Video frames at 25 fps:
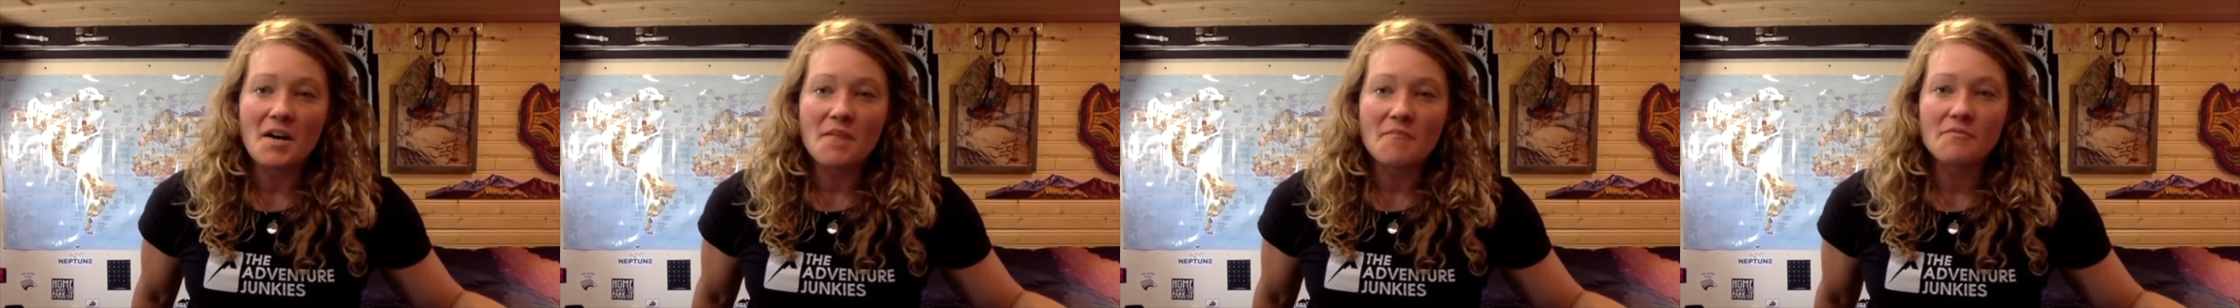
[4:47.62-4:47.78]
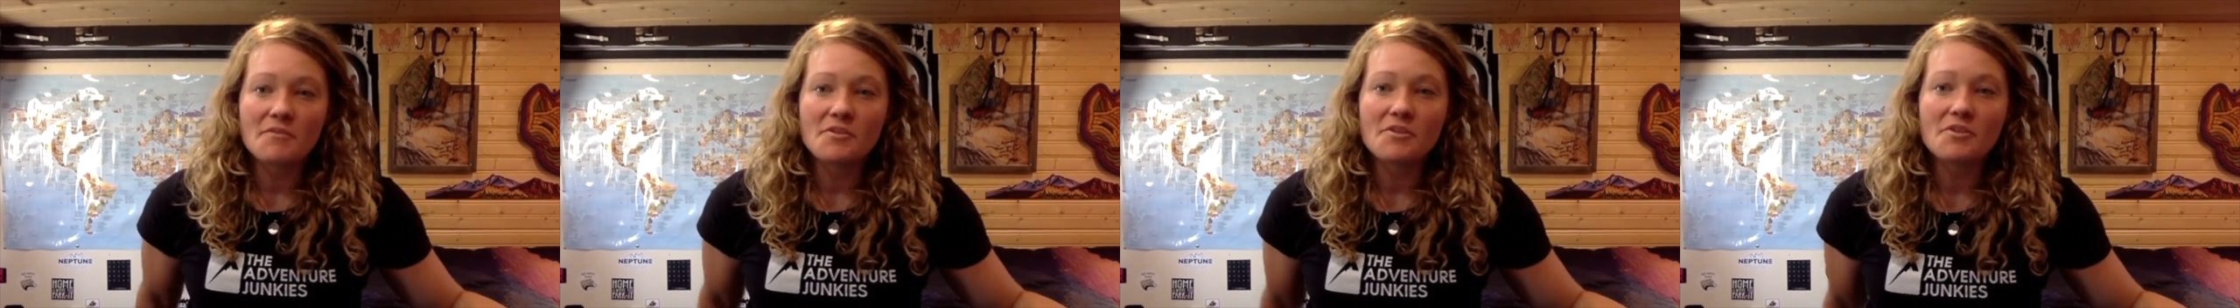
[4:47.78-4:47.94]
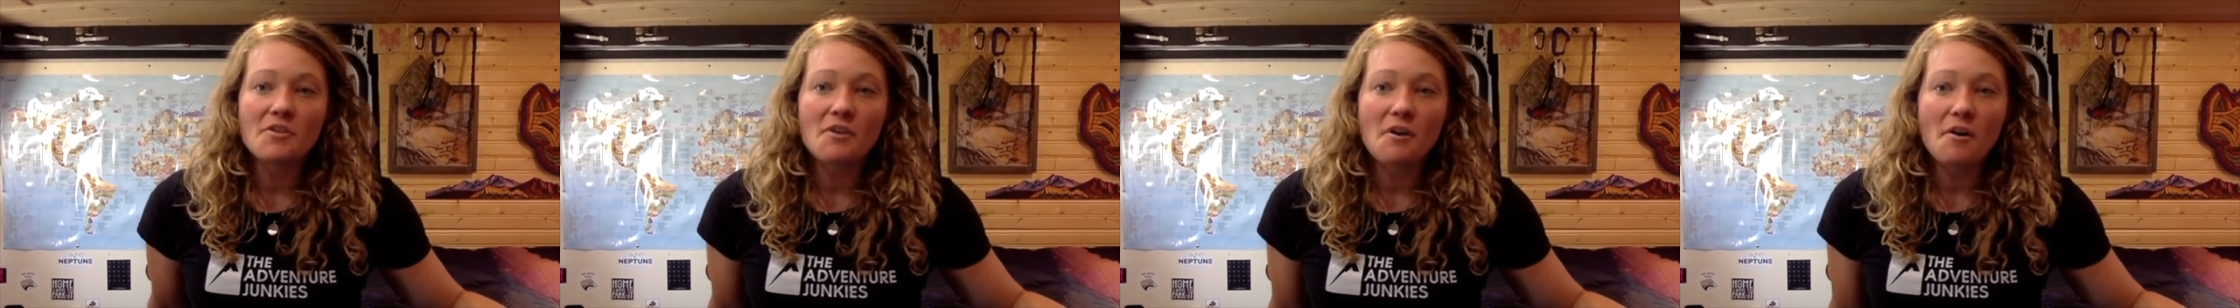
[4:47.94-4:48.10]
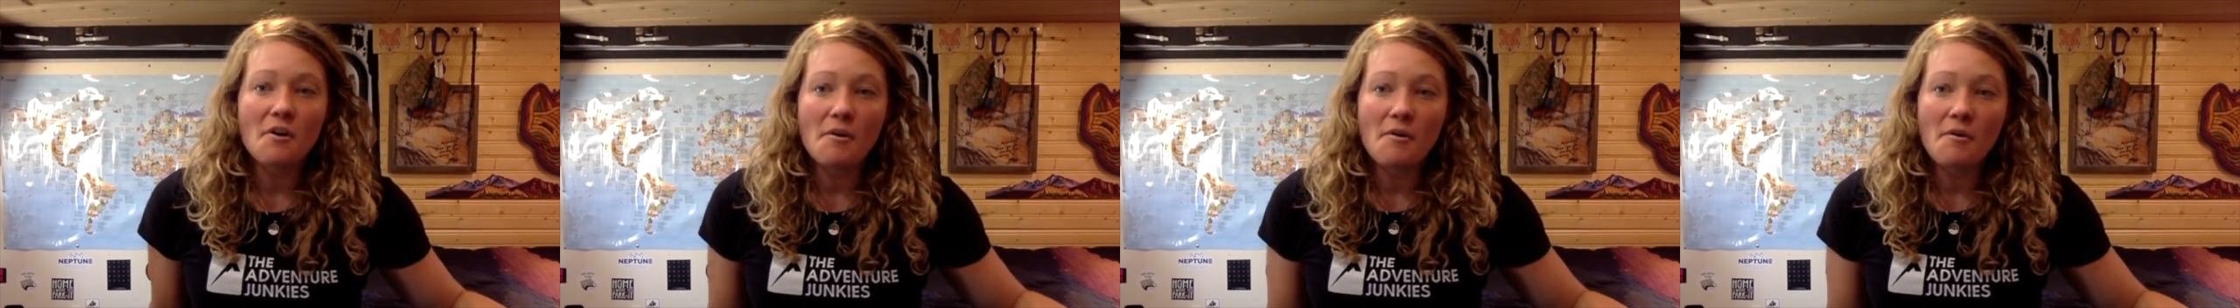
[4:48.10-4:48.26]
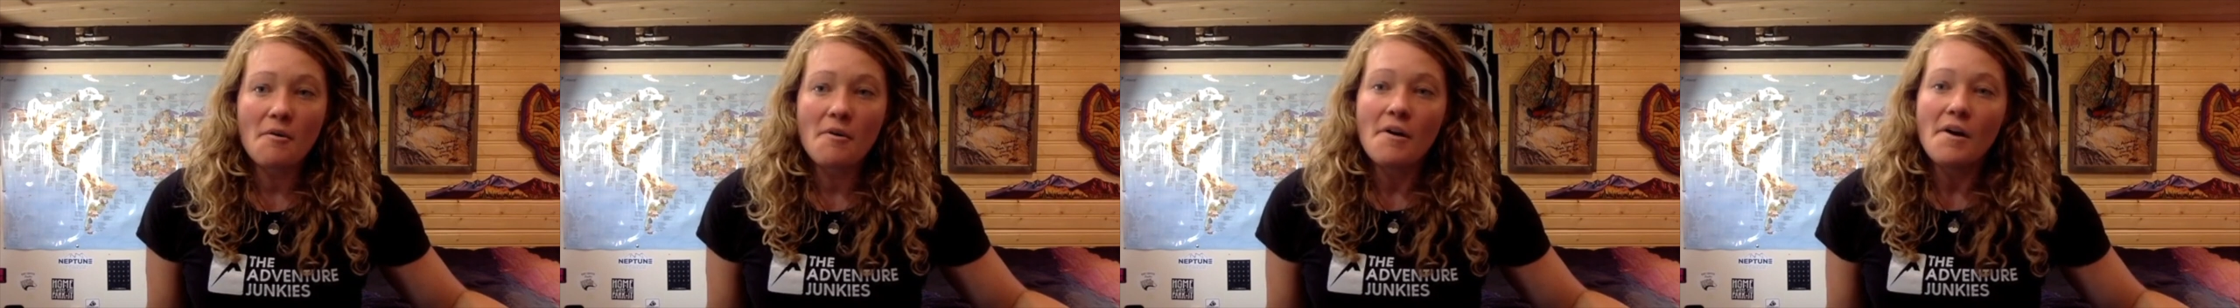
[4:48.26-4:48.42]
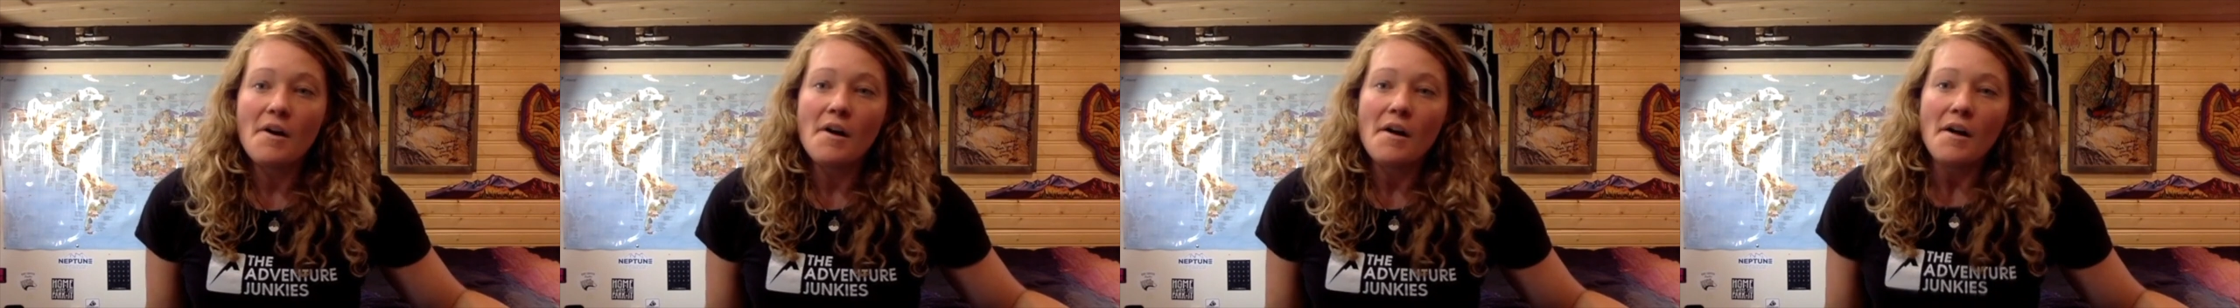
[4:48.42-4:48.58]

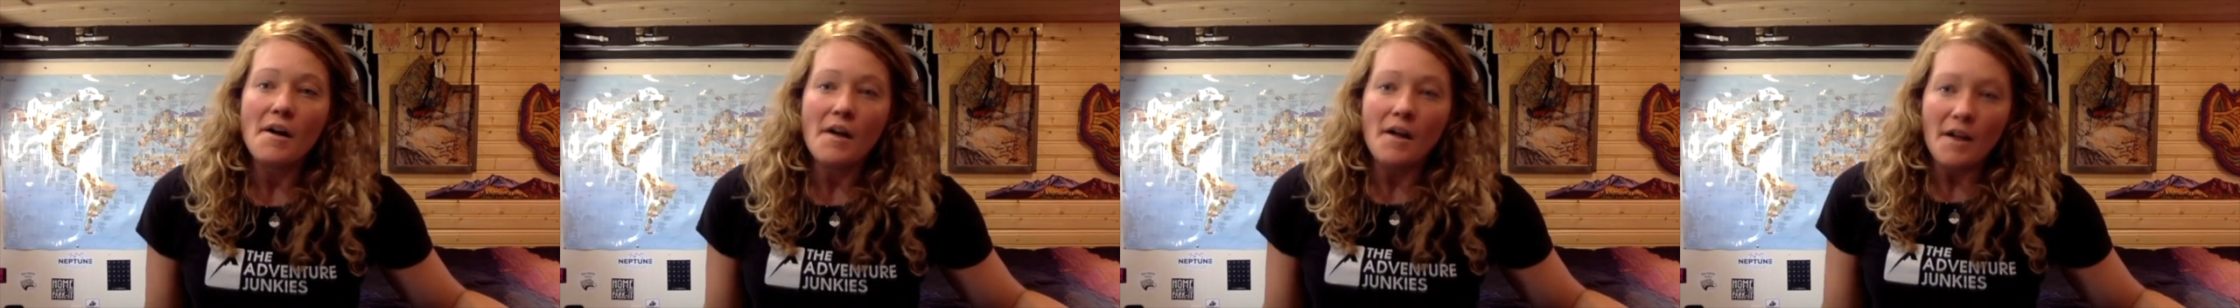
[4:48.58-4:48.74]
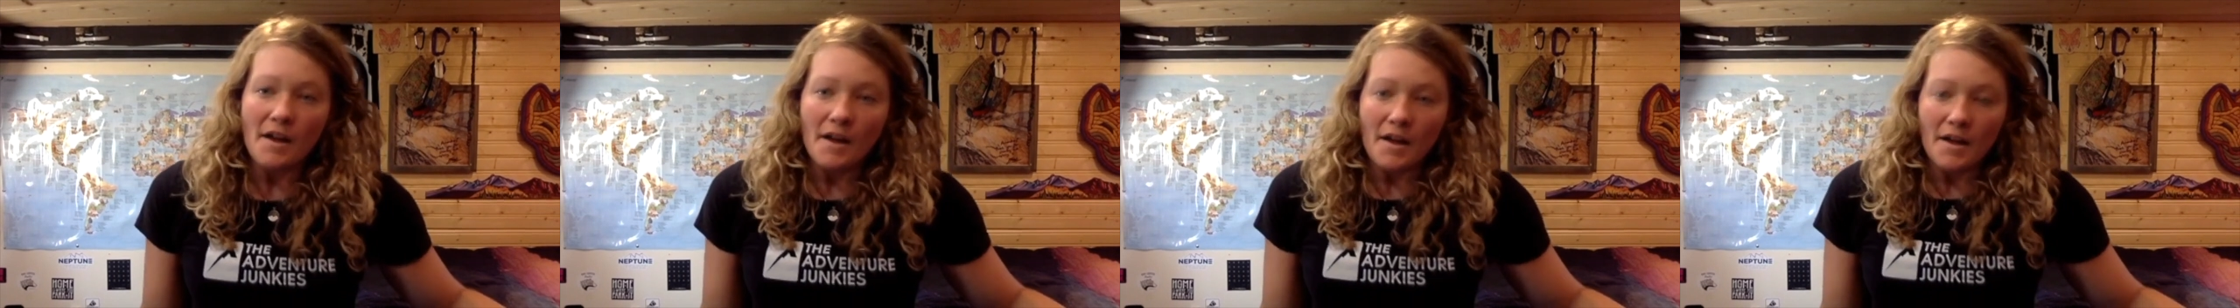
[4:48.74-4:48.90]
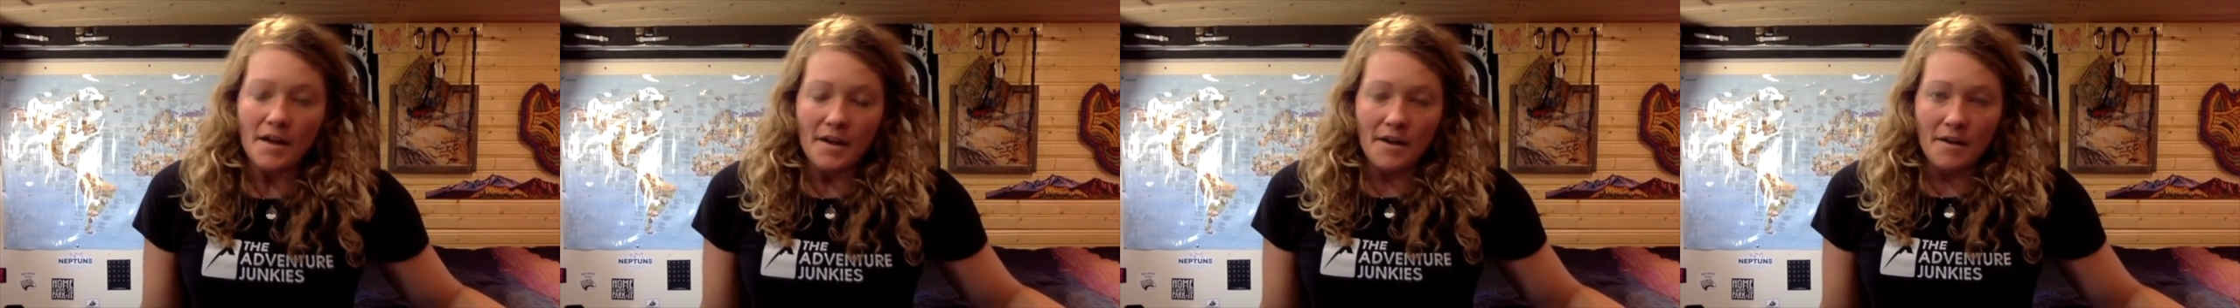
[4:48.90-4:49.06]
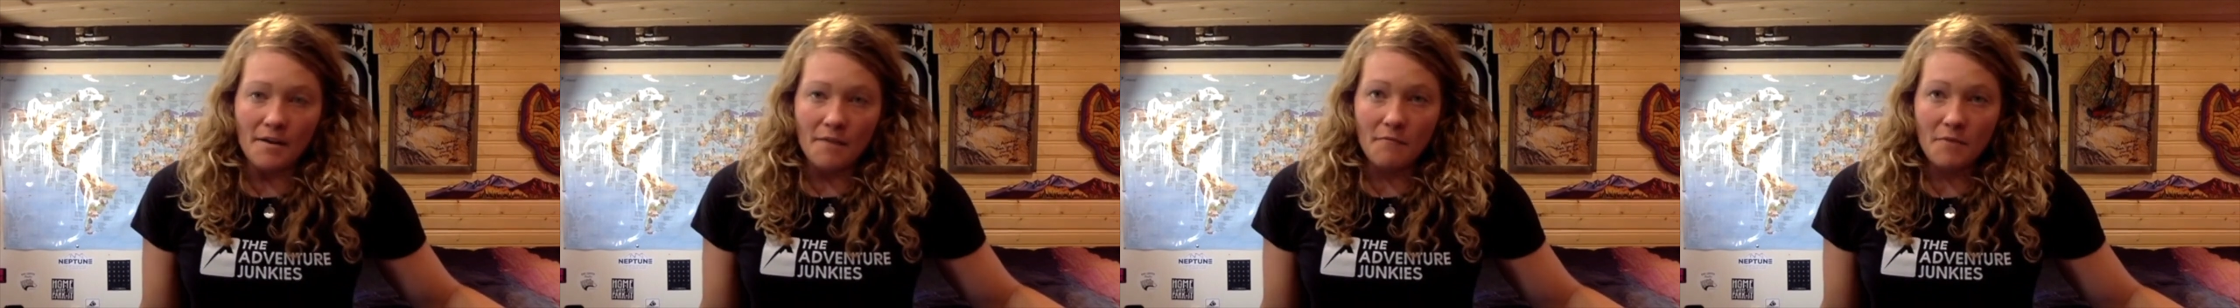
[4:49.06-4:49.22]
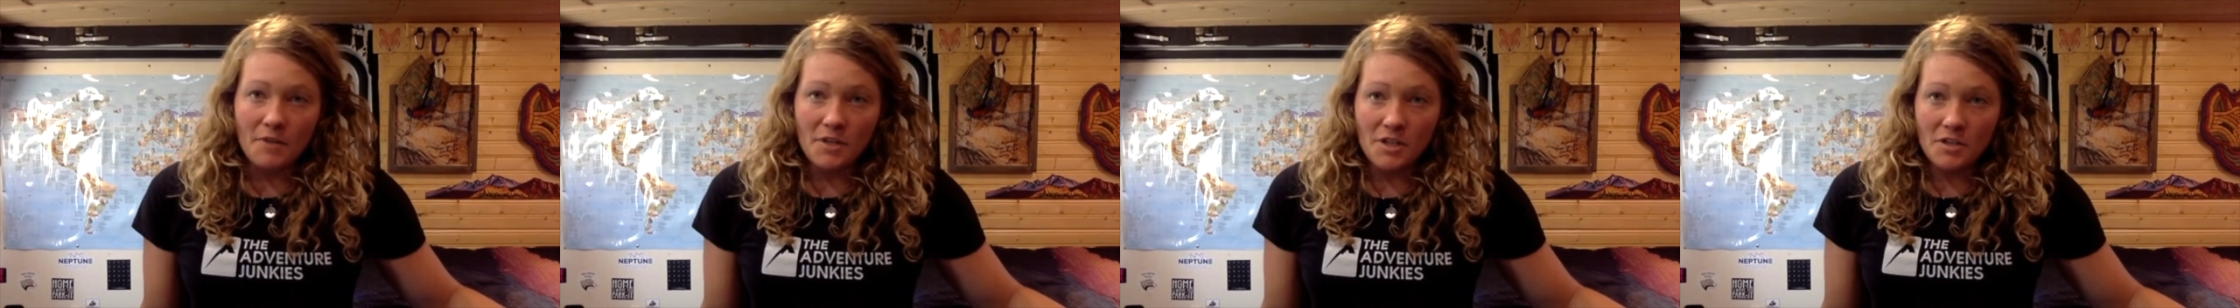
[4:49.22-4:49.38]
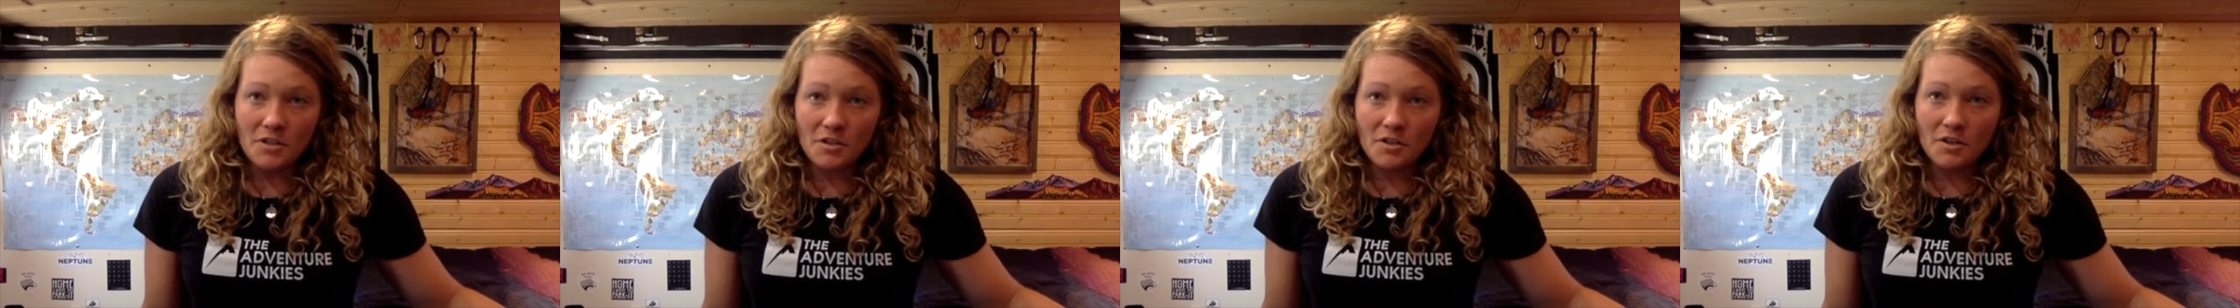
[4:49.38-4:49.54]
So
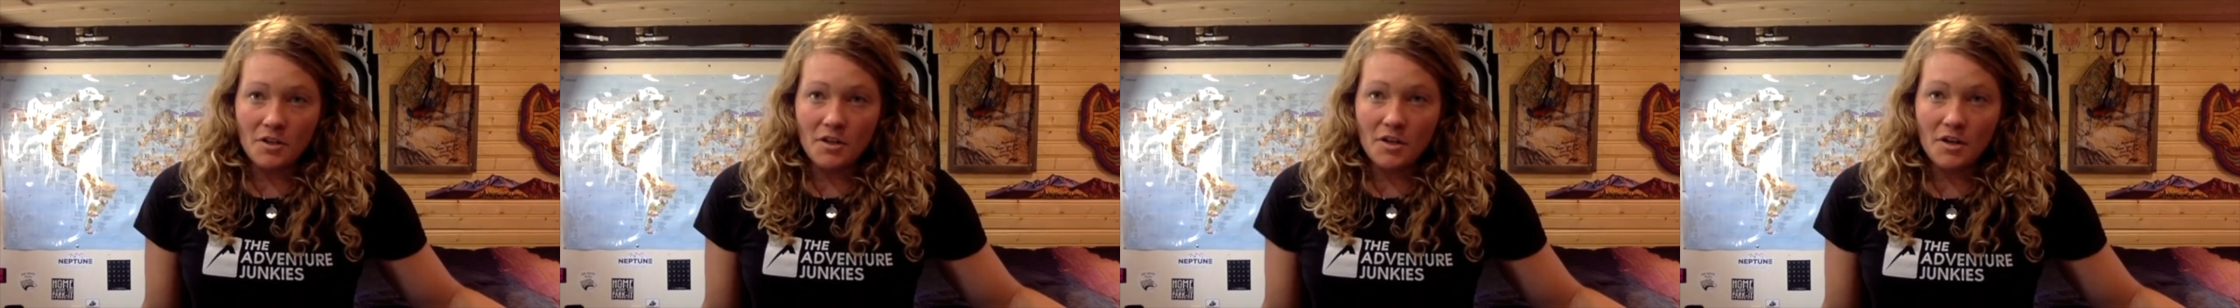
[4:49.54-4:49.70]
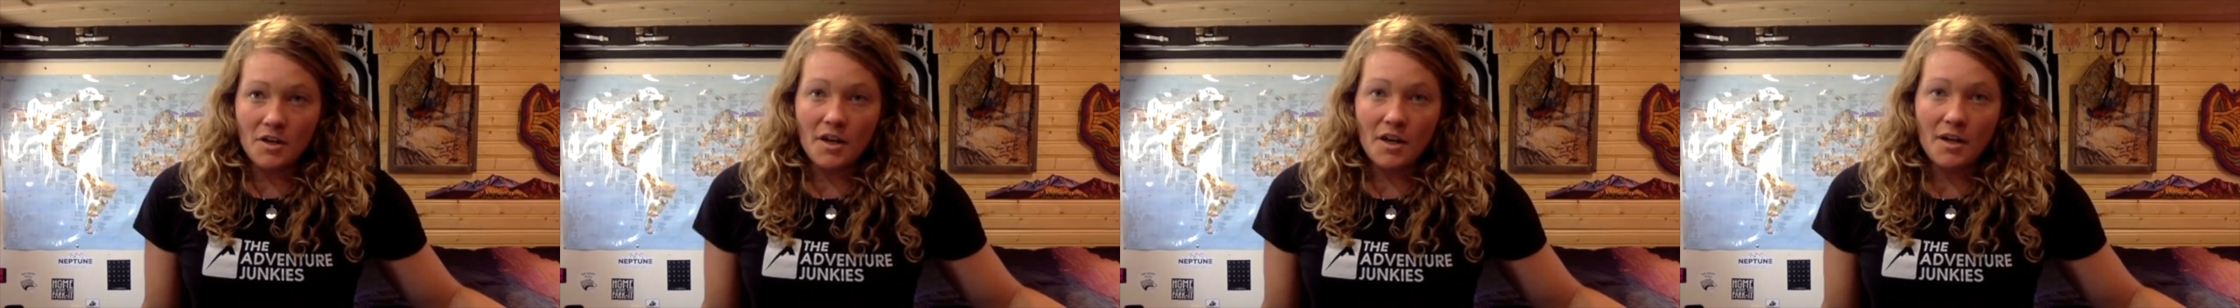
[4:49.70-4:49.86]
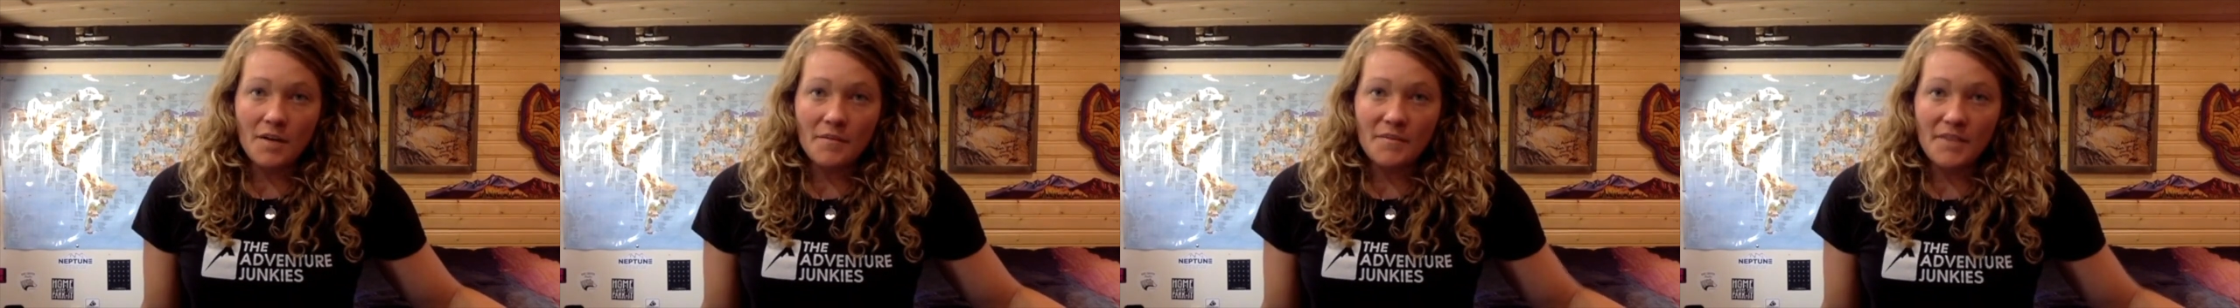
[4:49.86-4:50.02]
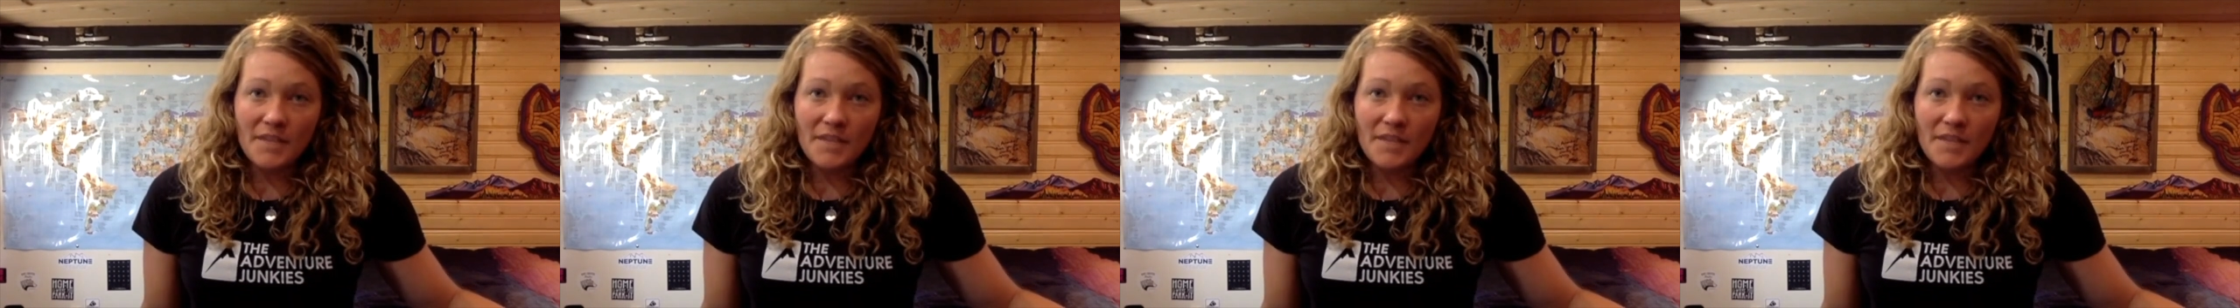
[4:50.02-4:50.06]
When you're